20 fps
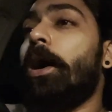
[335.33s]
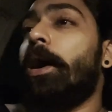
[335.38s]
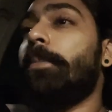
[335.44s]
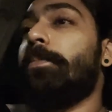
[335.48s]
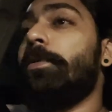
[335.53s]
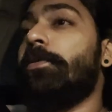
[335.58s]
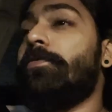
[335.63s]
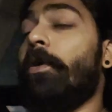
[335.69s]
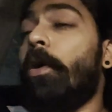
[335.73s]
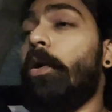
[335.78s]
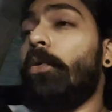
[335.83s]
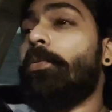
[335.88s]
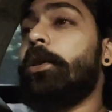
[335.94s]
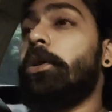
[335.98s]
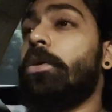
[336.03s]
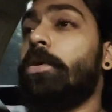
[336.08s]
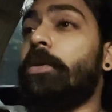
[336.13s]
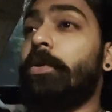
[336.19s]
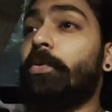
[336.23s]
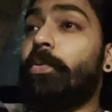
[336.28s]
before we
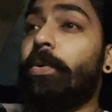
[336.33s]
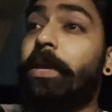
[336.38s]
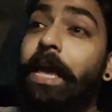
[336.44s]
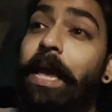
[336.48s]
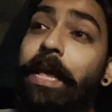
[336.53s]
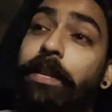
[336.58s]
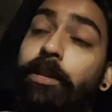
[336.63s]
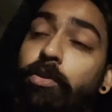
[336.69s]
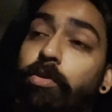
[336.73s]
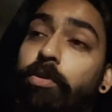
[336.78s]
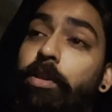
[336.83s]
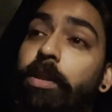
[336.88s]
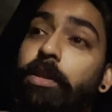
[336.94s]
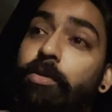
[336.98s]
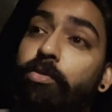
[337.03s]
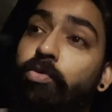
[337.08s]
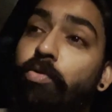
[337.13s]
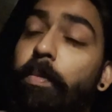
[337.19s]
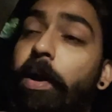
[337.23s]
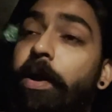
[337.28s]
head
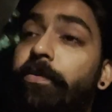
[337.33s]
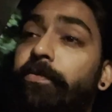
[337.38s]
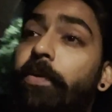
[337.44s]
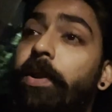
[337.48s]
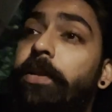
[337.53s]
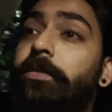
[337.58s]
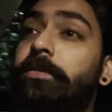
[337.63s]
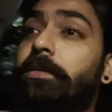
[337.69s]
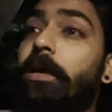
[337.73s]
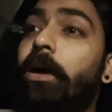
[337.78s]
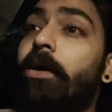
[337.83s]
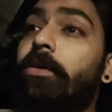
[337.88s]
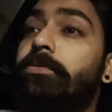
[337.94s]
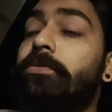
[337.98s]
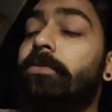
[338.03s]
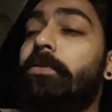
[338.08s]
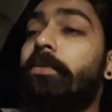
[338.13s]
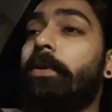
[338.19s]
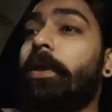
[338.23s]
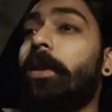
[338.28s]
to my friend's house,
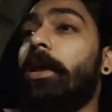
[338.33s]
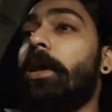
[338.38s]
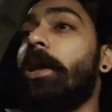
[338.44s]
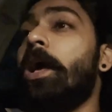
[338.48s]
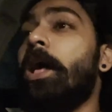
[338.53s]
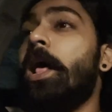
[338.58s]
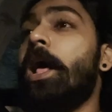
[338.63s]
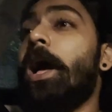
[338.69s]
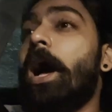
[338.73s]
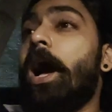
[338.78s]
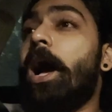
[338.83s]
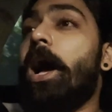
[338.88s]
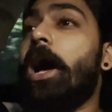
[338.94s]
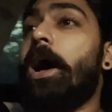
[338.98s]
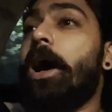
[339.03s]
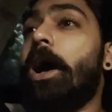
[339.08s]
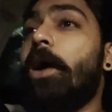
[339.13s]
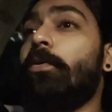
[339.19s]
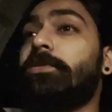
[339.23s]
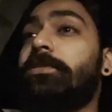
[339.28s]
okay,
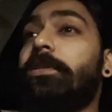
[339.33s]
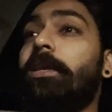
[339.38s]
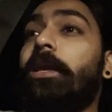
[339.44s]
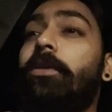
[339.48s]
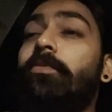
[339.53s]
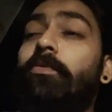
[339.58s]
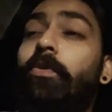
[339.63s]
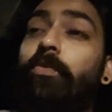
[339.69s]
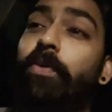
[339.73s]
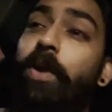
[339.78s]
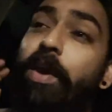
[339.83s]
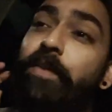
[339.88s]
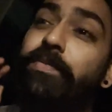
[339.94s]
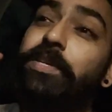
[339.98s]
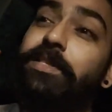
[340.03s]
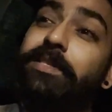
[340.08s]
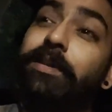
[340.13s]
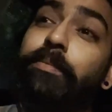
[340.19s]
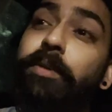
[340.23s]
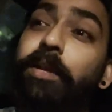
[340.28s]
I was thinking of
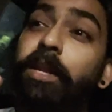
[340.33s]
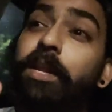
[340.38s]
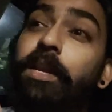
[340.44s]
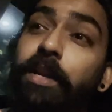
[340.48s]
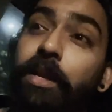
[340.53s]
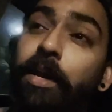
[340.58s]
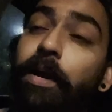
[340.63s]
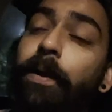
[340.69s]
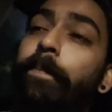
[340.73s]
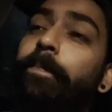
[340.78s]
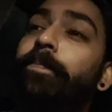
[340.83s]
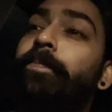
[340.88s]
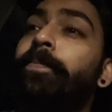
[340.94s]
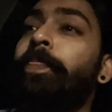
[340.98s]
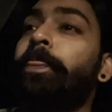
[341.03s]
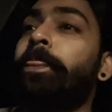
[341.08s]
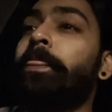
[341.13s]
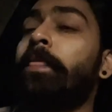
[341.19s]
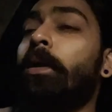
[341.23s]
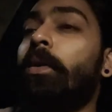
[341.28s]
having some dinner.
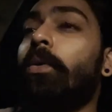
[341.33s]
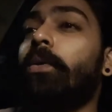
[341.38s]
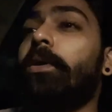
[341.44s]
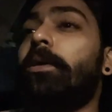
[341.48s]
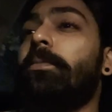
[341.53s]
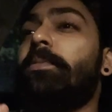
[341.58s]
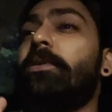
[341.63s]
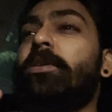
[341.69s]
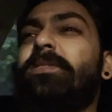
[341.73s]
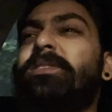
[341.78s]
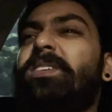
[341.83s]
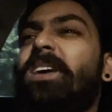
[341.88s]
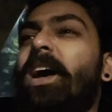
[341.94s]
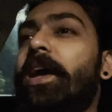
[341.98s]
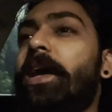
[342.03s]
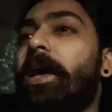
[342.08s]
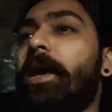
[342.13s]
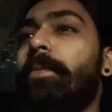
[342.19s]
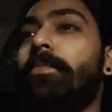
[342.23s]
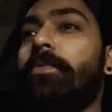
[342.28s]
Okay, because I
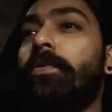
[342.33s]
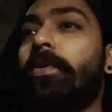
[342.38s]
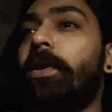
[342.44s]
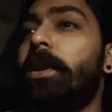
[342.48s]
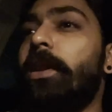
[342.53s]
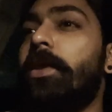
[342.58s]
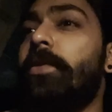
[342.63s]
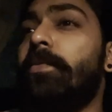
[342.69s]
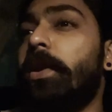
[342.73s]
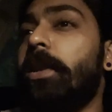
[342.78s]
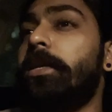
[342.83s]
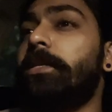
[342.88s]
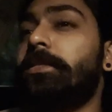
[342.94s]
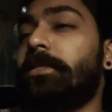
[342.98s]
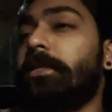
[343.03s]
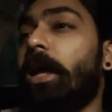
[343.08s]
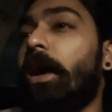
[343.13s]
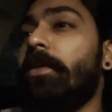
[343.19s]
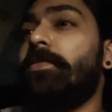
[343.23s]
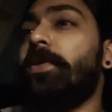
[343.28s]
am really really
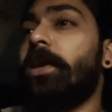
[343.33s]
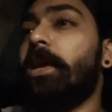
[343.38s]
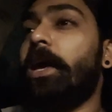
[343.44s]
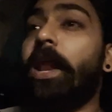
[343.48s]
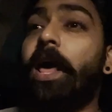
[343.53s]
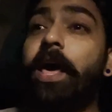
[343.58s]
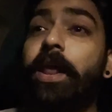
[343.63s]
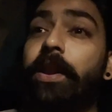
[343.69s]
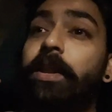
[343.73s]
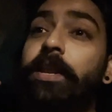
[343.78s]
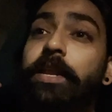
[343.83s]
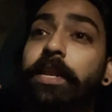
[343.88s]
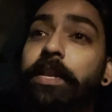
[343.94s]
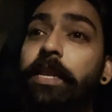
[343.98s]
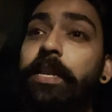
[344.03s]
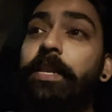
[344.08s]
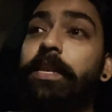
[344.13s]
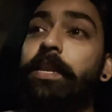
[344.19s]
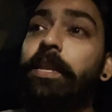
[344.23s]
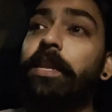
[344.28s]
starving and I really
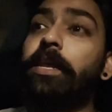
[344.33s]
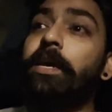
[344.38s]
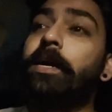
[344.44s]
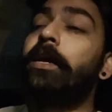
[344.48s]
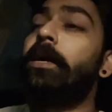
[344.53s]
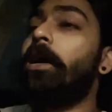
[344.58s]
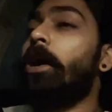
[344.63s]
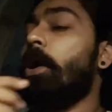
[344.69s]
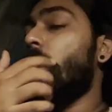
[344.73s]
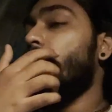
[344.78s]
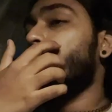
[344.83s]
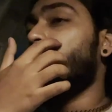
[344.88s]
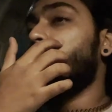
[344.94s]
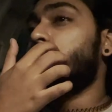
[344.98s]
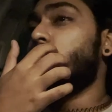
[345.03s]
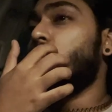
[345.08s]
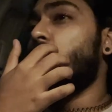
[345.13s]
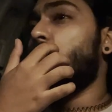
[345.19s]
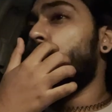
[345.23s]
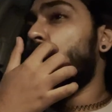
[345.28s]
need dinner. Okay,
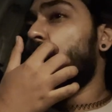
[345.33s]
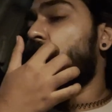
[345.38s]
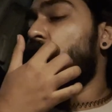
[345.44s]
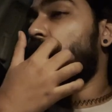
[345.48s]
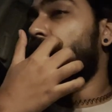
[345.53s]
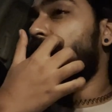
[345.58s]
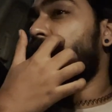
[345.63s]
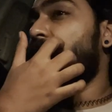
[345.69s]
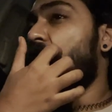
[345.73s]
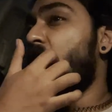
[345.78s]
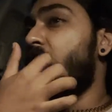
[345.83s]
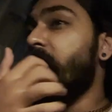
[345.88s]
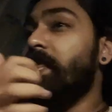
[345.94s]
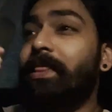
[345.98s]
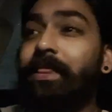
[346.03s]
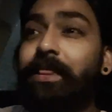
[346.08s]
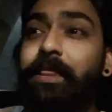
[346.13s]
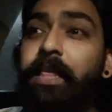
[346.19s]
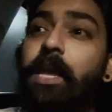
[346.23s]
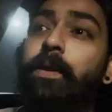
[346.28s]
so I
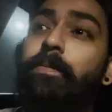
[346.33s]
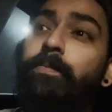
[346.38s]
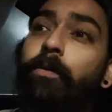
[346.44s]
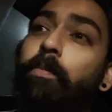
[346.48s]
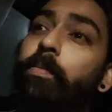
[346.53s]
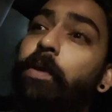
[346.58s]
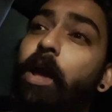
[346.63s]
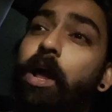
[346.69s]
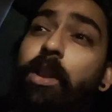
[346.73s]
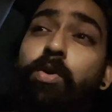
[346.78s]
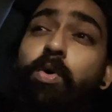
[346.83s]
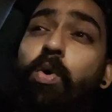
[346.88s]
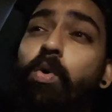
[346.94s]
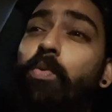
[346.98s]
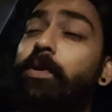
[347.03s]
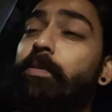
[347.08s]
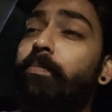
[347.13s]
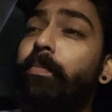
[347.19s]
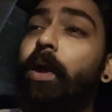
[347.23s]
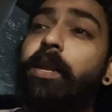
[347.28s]
think probably I'll go
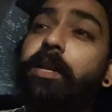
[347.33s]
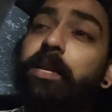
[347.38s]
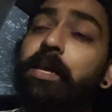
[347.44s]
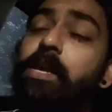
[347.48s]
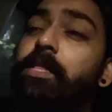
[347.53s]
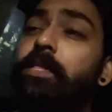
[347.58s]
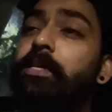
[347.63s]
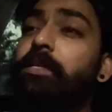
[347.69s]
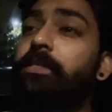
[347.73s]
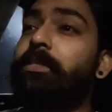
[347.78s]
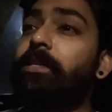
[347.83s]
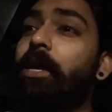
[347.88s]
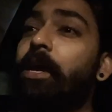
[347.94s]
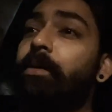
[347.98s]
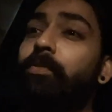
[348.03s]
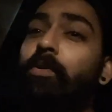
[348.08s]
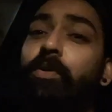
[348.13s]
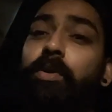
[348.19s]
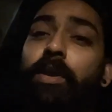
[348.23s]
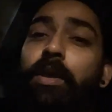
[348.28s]
with McD this
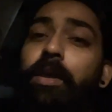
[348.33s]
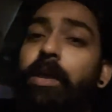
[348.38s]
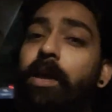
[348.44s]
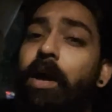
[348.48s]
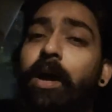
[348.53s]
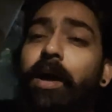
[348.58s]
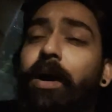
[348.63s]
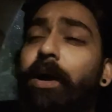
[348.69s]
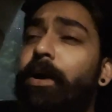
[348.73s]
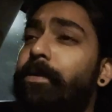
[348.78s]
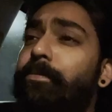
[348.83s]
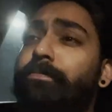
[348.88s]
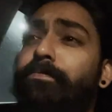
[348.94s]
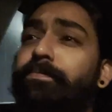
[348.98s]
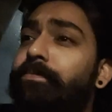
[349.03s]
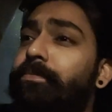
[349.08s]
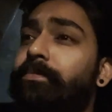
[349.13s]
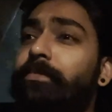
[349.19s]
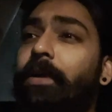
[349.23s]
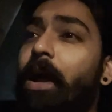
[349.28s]
time. Okay,
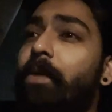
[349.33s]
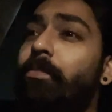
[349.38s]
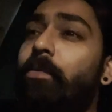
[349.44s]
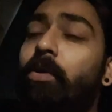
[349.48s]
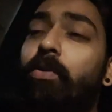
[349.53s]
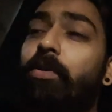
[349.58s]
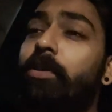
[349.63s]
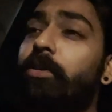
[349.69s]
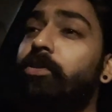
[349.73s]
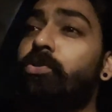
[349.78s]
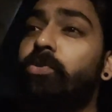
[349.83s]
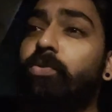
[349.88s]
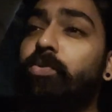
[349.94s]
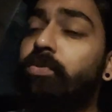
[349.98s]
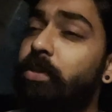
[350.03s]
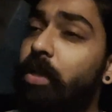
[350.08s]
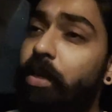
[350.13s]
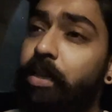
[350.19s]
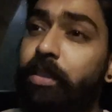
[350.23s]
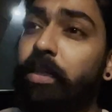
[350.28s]
I'm not gonna
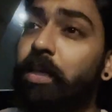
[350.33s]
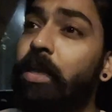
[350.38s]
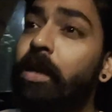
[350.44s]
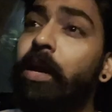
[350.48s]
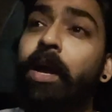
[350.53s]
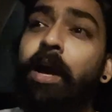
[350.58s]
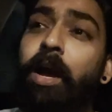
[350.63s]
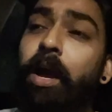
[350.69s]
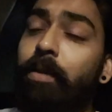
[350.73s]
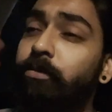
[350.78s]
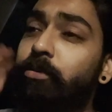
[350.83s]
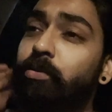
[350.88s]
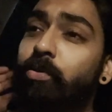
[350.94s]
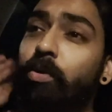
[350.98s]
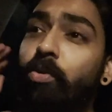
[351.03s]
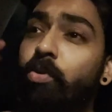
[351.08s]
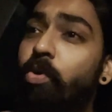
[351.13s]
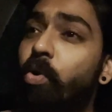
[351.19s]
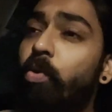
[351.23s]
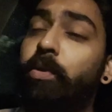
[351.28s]
choose anything. I'm just
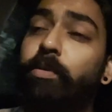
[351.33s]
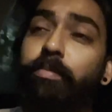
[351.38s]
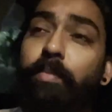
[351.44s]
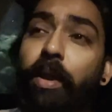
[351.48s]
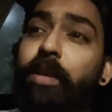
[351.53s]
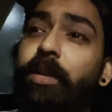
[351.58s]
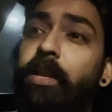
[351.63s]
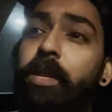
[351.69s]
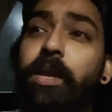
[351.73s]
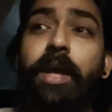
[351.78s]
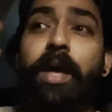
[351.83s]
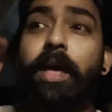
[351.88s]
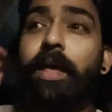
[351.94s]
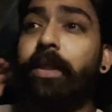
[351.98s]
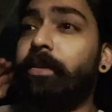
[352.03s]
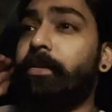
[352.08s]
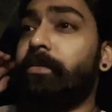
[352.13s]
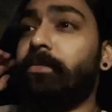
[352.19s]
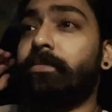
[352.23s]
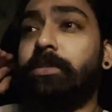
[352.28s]
gonna go with McD
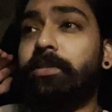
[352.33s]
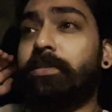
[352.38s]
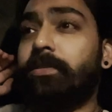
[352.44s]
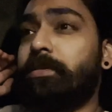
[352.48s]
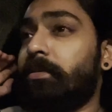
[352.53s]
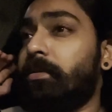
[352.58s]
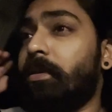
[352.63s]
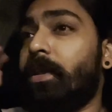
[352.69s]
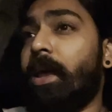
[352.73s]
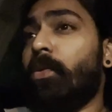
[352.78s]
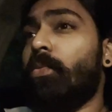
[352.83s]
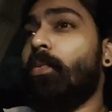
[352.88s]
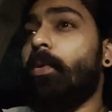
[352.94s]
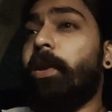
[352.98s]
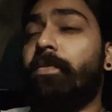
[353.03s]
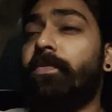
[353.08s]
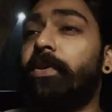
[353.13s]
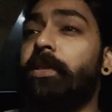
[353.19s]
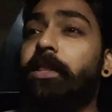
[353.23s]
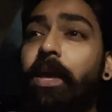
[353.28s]
and just get
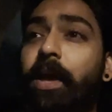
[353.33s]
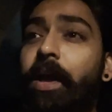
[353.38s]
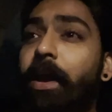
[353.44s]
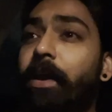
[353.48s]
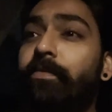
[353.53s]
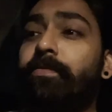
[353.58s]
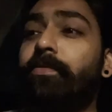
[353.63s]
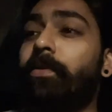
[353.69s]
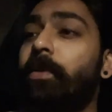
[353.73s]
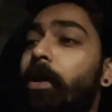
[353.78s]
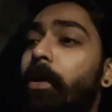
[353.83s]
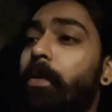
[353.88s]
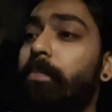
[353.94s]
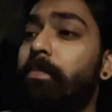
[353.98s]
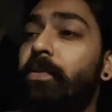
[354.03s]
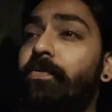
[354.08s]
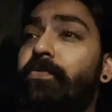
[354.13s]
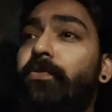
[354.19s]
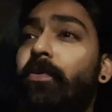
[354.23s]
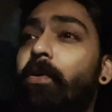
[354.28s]
whatever they have
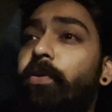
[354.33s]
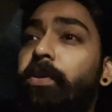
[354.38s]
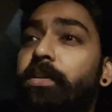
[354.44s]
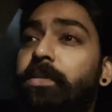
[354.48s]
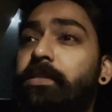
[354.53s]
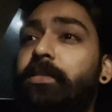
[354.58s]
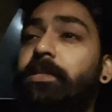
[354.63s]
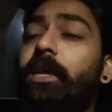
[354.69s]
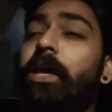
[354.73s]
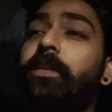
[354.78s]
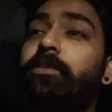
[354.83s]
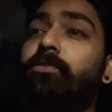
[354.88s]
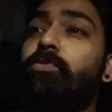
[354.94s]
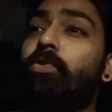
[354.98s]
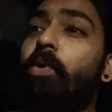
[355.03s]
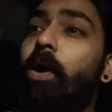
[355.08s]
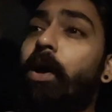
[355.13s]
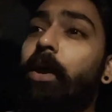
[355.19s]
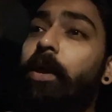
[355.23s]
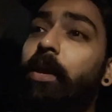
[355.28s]
before it's 10.
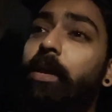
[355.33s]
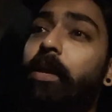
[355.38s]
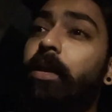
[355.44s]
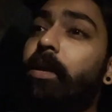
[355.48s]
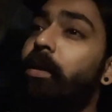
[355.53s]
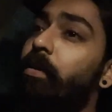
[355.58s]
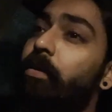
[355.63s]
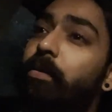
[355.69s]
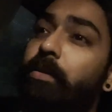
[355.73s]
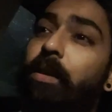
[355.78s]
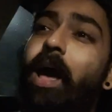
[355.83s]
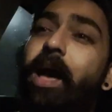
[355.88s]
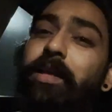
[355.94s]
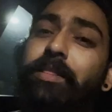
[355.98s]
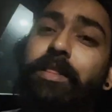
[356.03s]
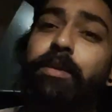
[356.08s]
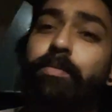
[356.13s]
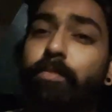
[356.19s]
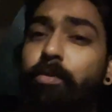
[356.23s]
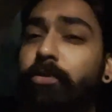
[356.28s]
So I
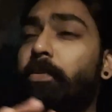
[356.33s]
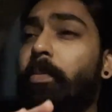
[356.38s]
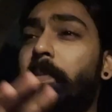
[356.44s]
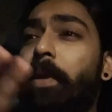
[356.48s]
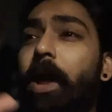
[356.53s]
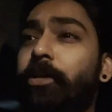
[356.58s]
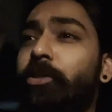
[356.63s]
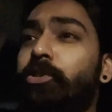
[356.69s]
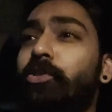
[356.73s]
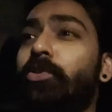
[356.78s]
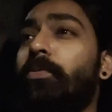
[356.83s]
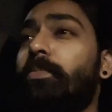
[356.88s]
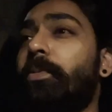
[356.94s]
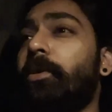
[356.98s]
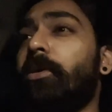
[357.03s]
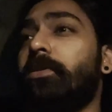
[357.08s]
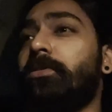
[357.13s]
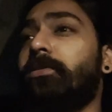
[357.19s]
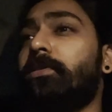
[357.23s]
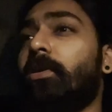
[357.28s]
think most probably I should,
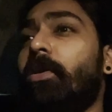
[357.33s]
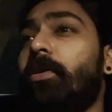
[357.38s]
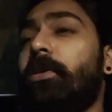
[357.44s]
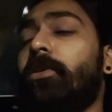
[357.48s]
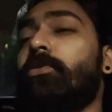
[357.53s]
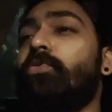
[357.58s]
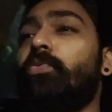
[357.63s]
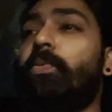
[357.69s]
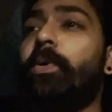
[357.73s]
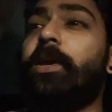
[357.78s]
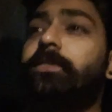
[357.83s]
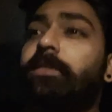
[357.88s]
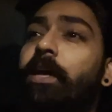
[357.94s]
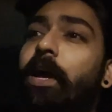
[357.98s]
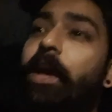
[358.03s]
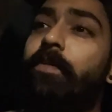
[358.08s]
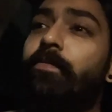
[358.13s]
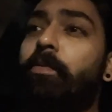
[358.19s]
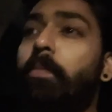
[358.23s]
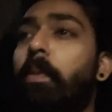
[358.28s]
because according to Waze, I
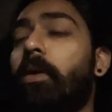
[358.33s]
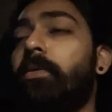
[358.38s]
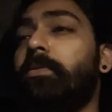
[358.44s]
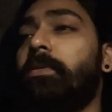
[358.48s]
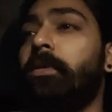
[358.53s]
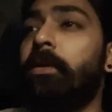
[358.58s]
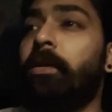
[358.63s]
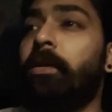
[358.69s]
have about